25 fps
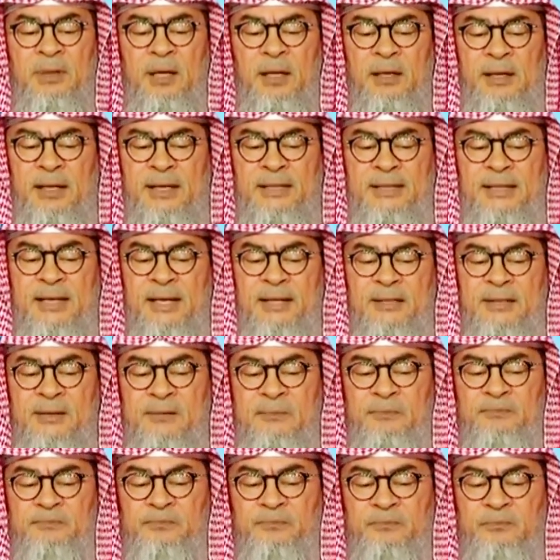Allah
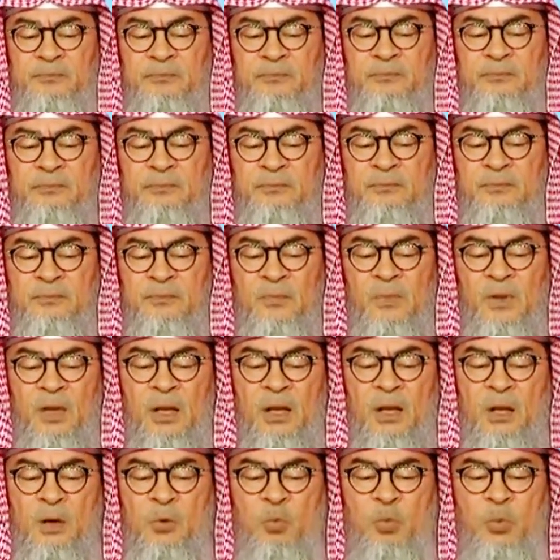says,
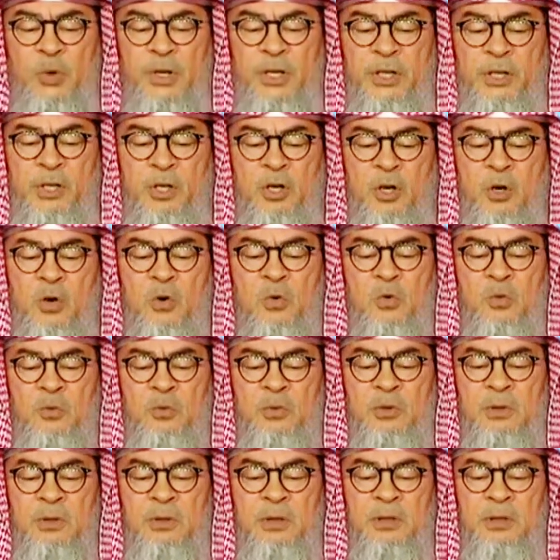we know